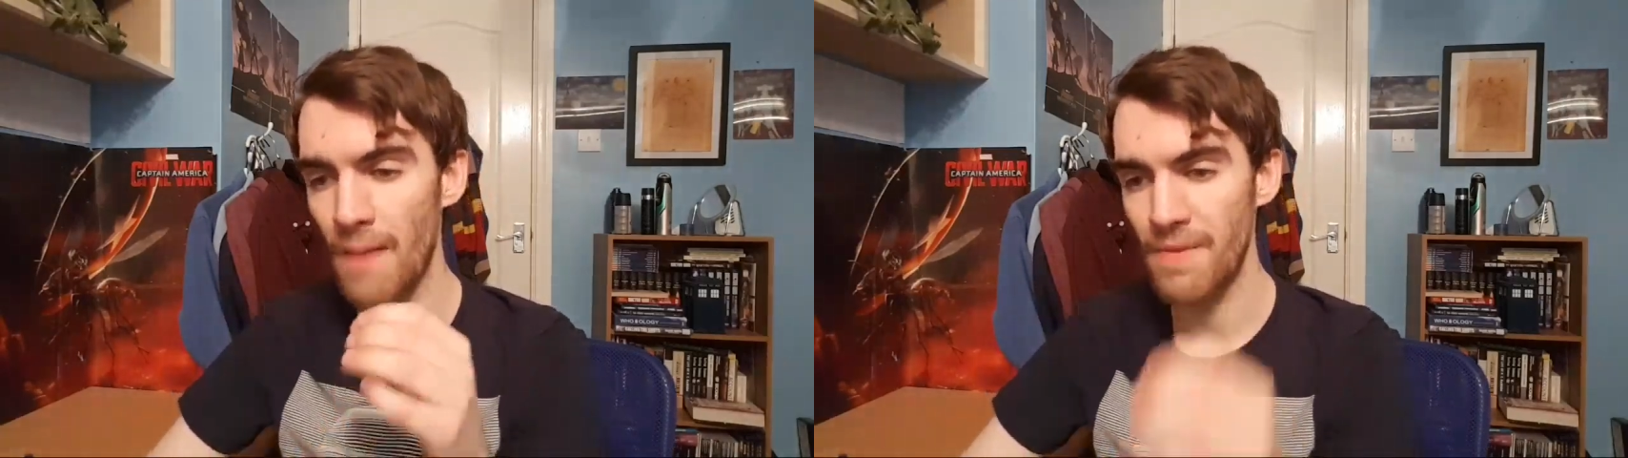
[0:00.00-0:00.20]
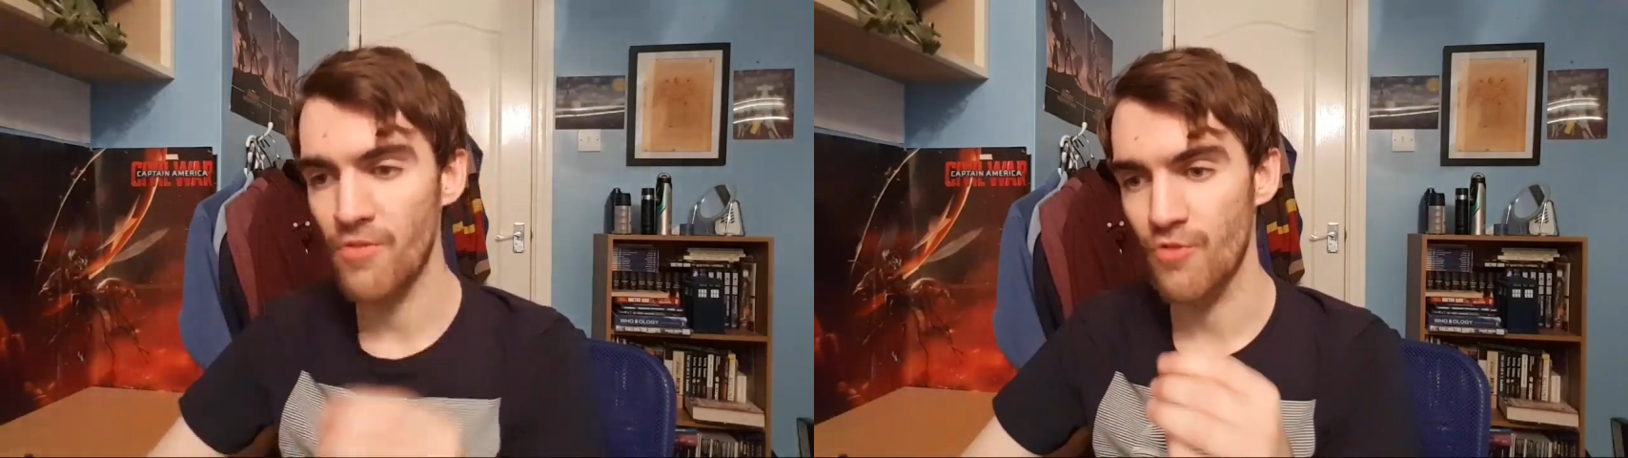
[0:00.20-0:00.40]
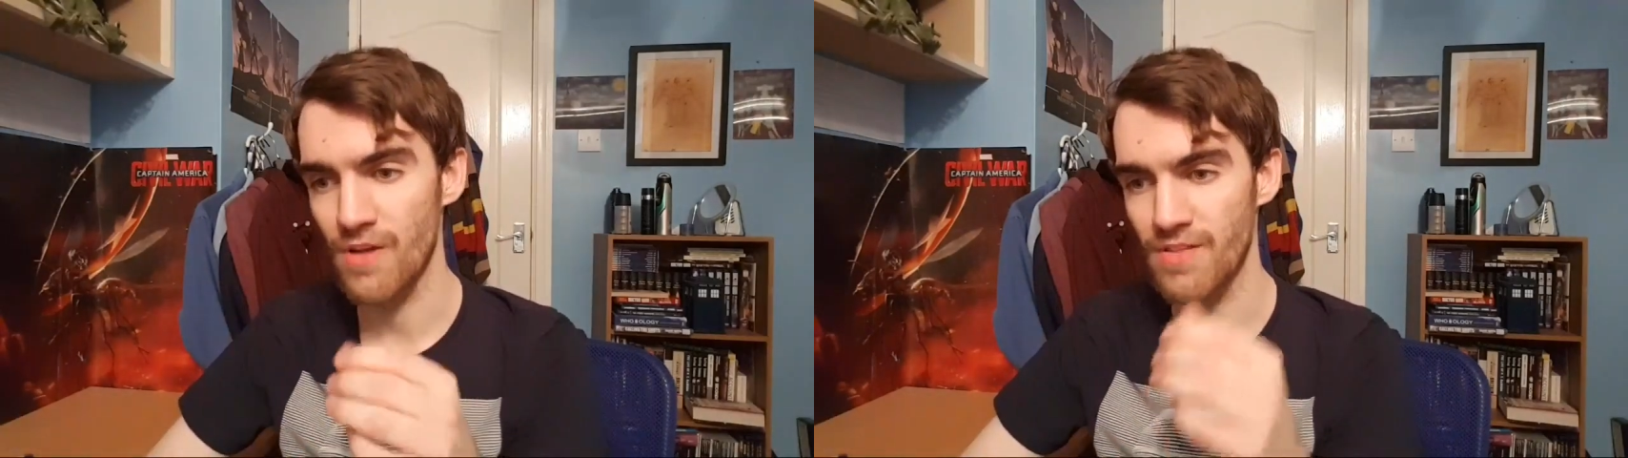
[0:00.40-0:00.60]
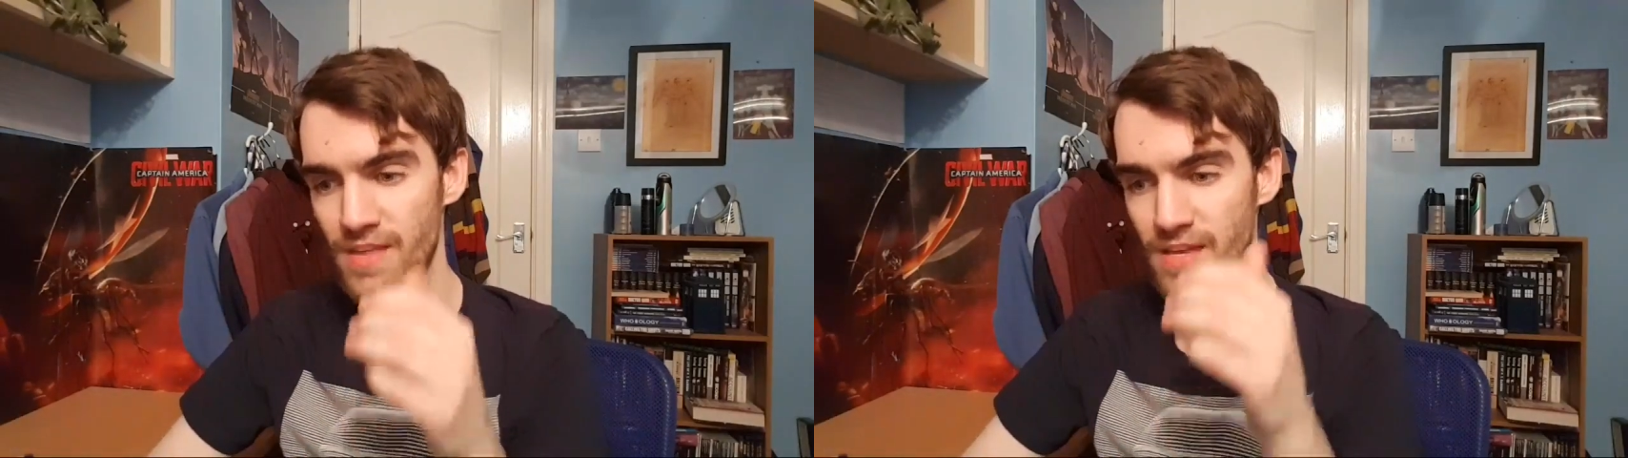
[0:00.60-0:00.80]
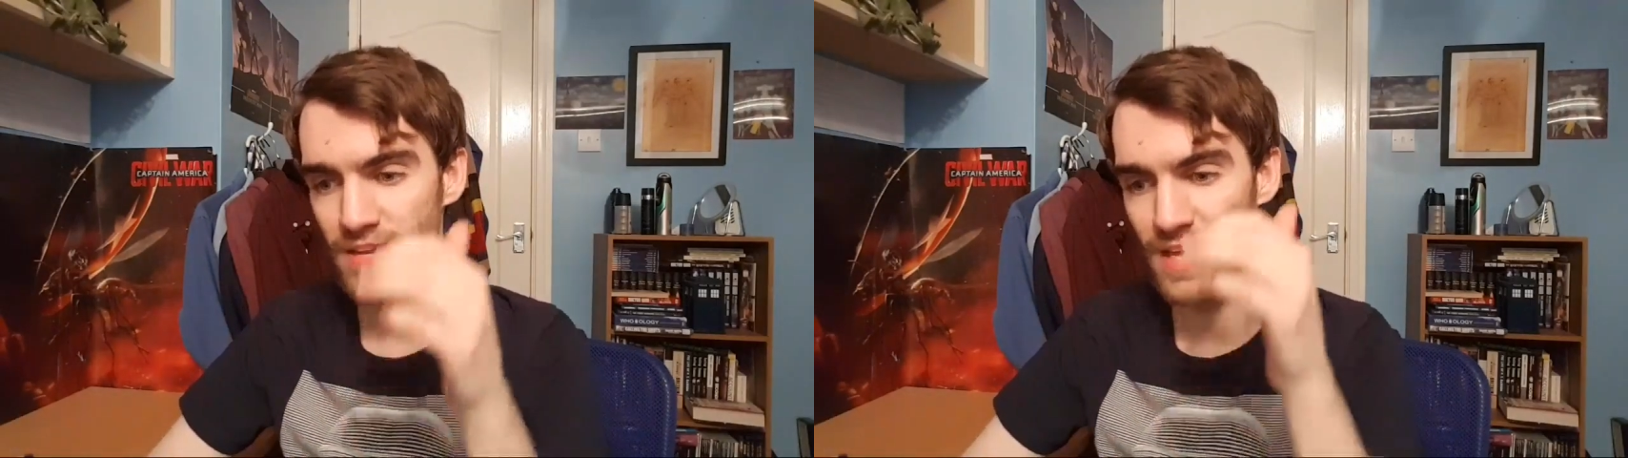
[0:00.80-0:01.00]

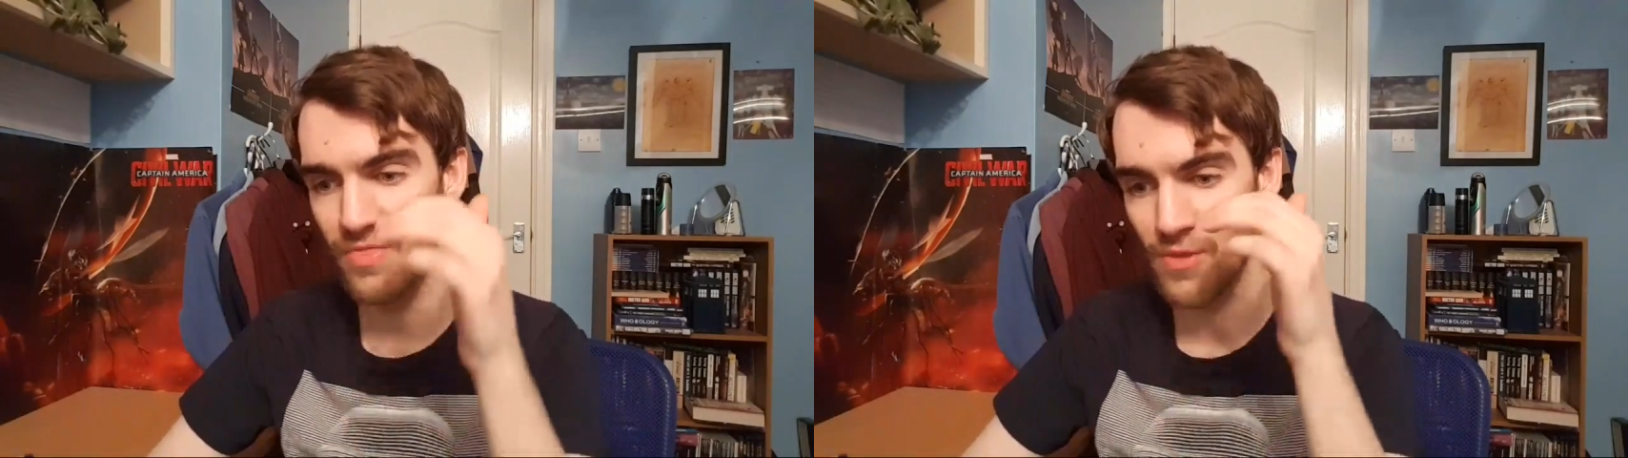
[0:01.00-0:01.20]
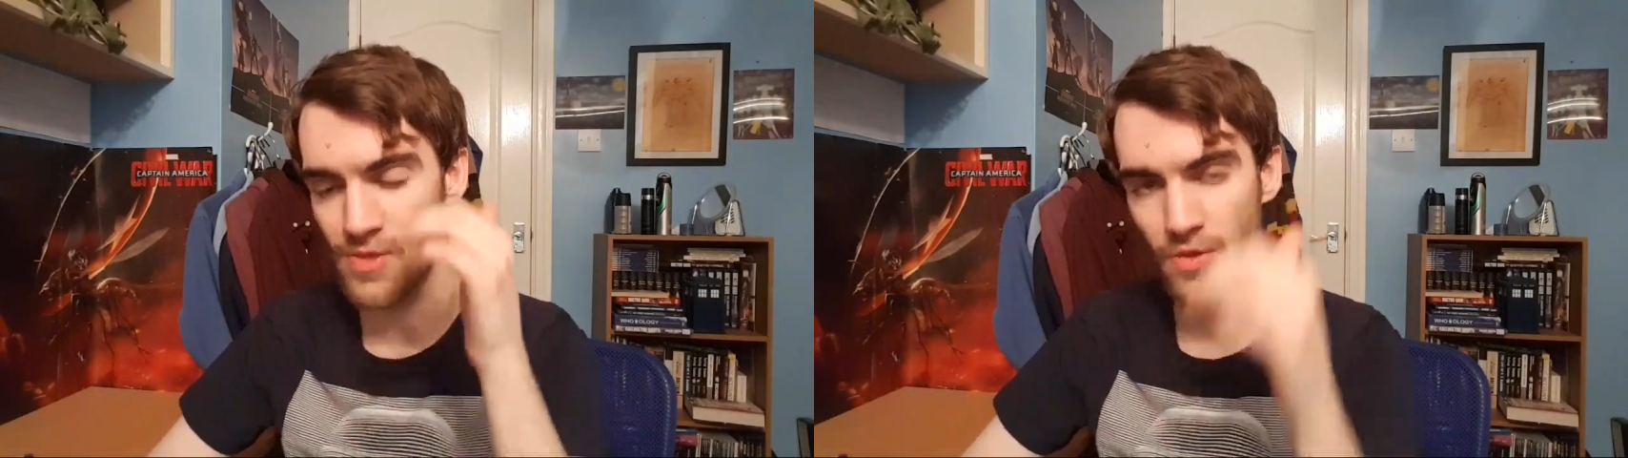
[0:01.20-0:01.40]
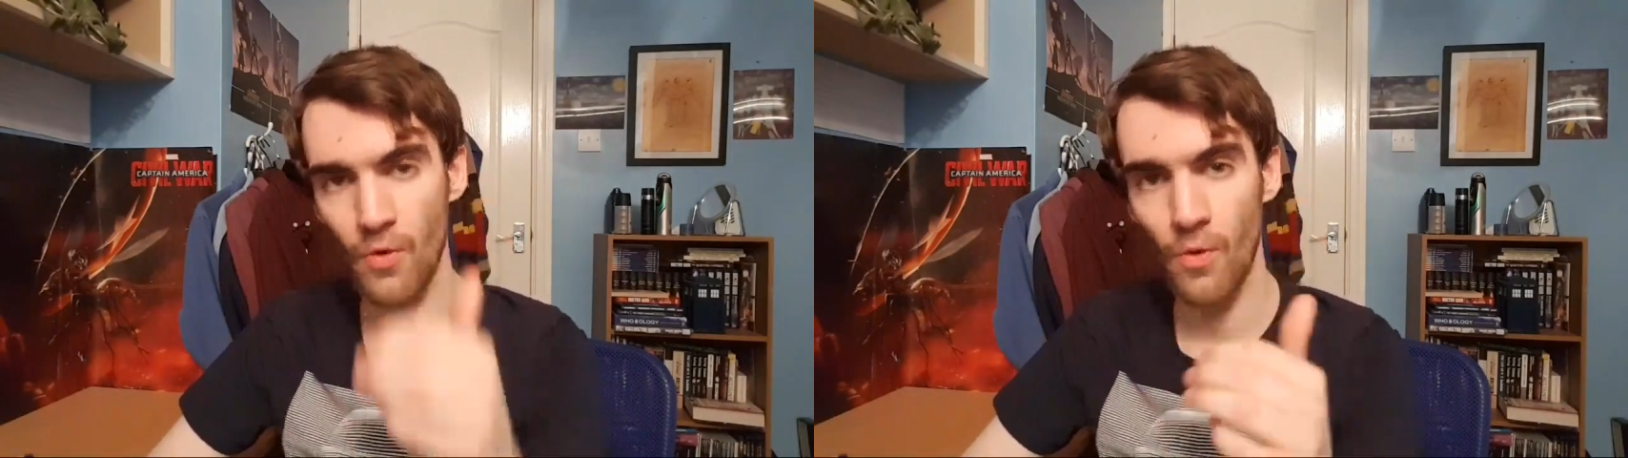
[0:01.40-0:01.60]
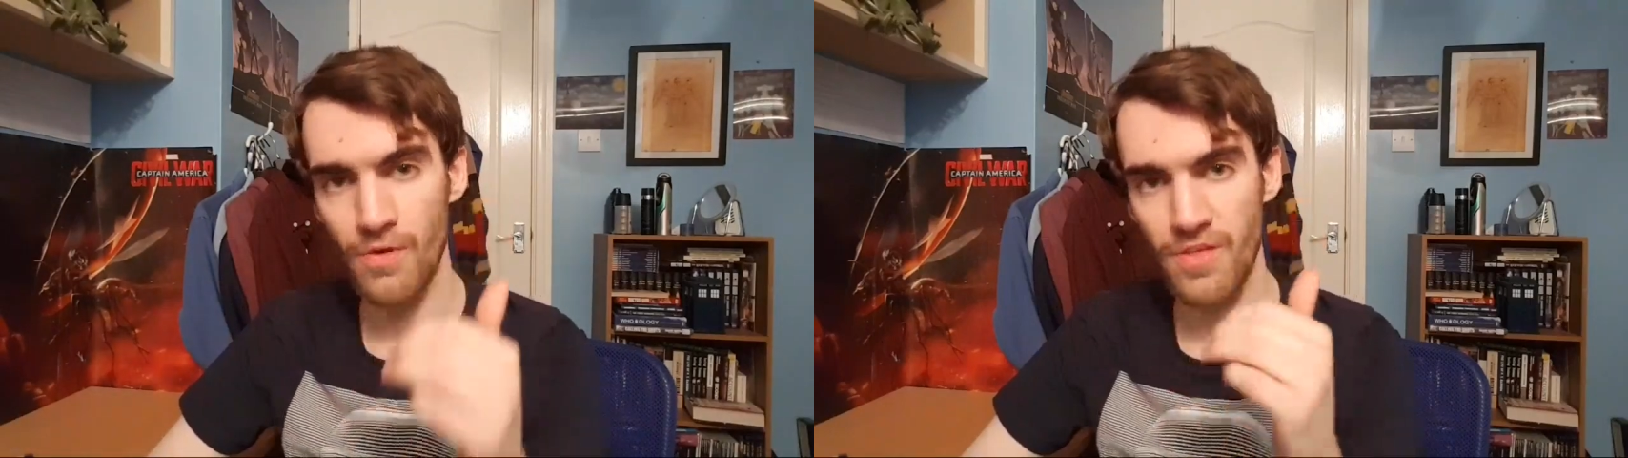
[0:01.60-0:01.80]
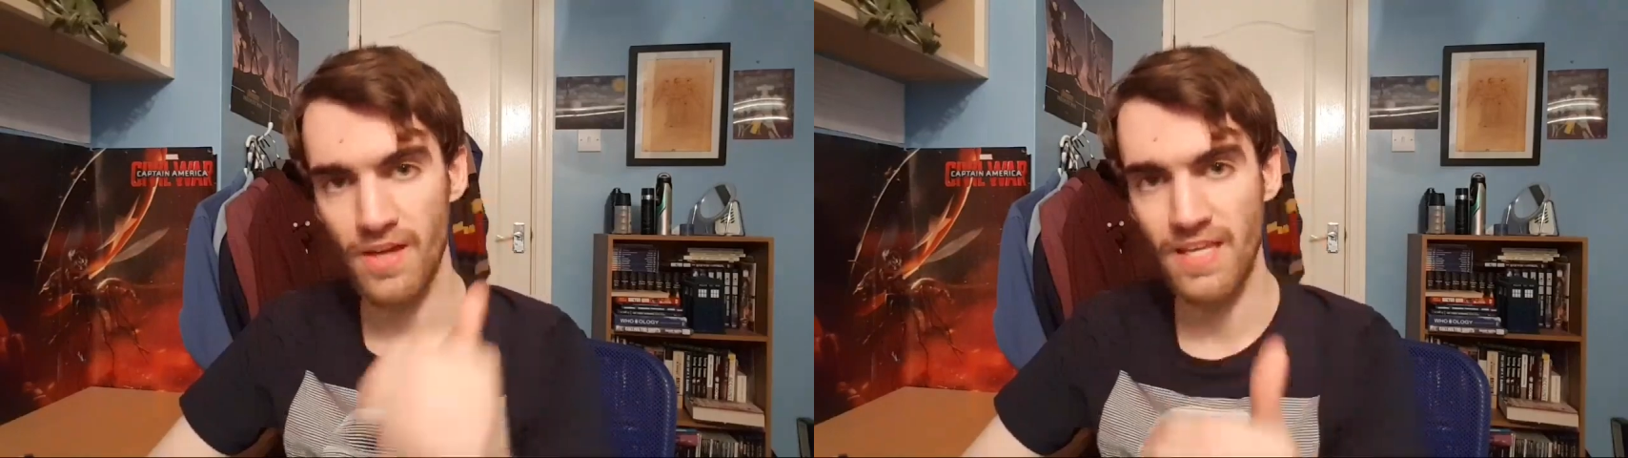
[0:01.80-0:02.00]
interested in the
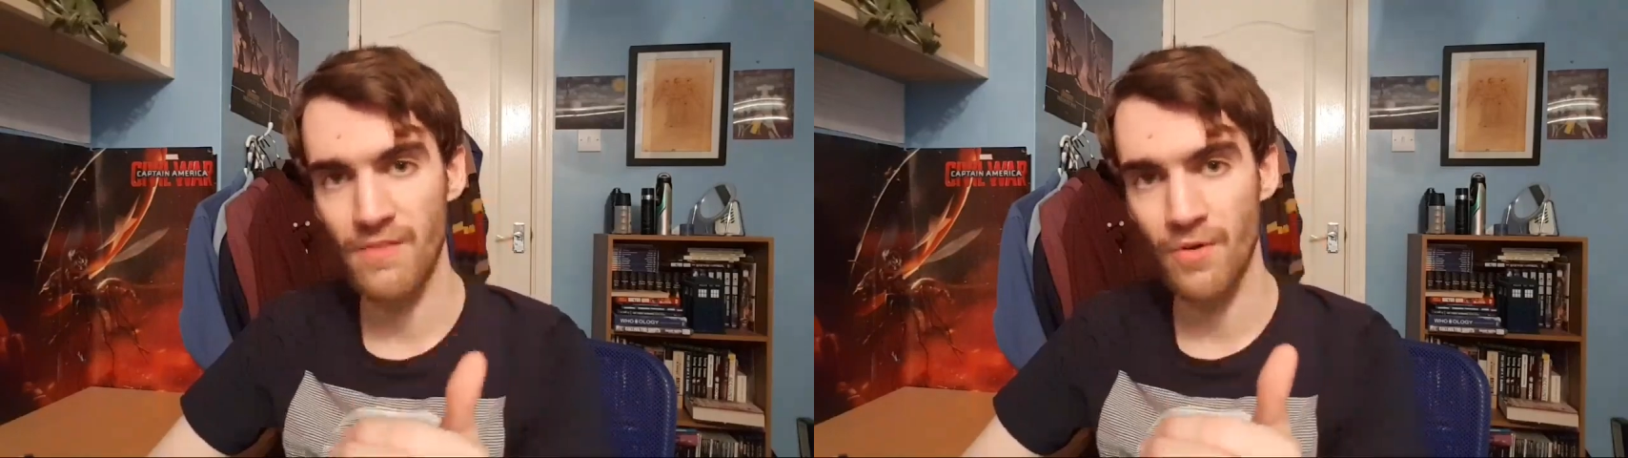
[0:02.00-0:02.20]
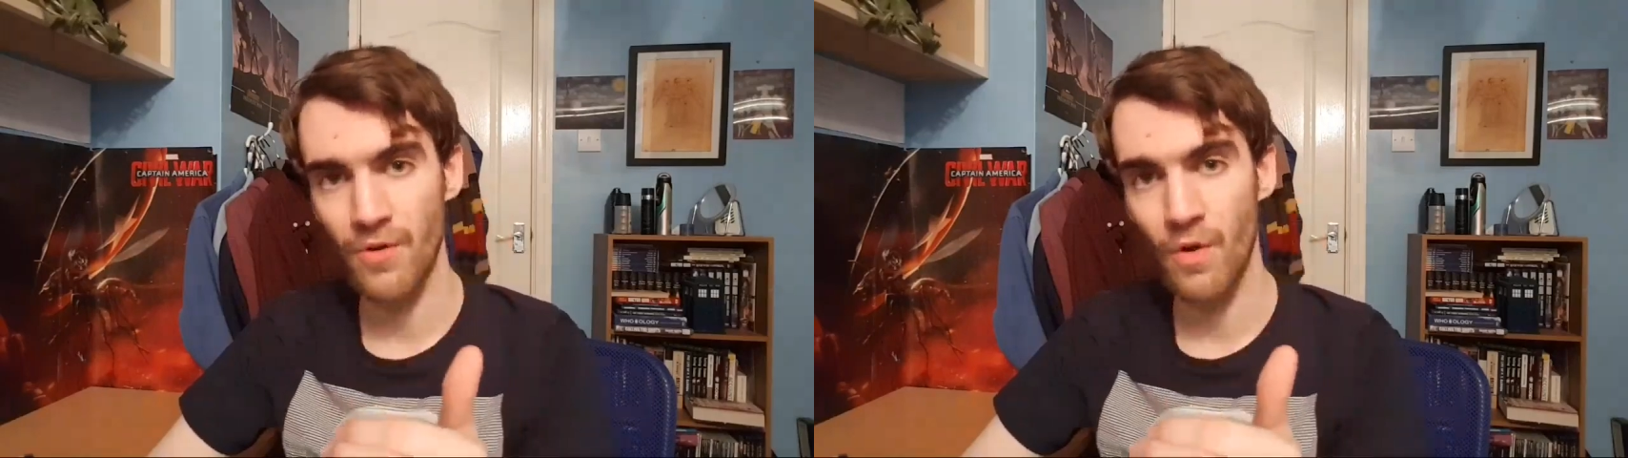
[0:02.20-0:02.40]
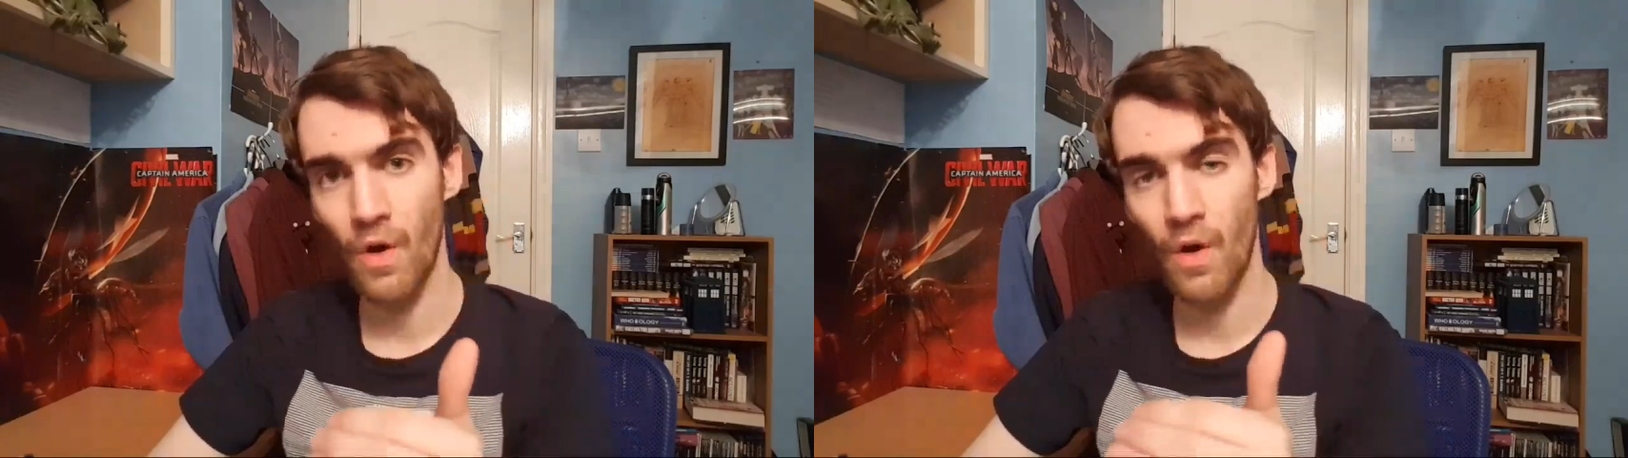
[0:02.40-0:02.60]
scores that are given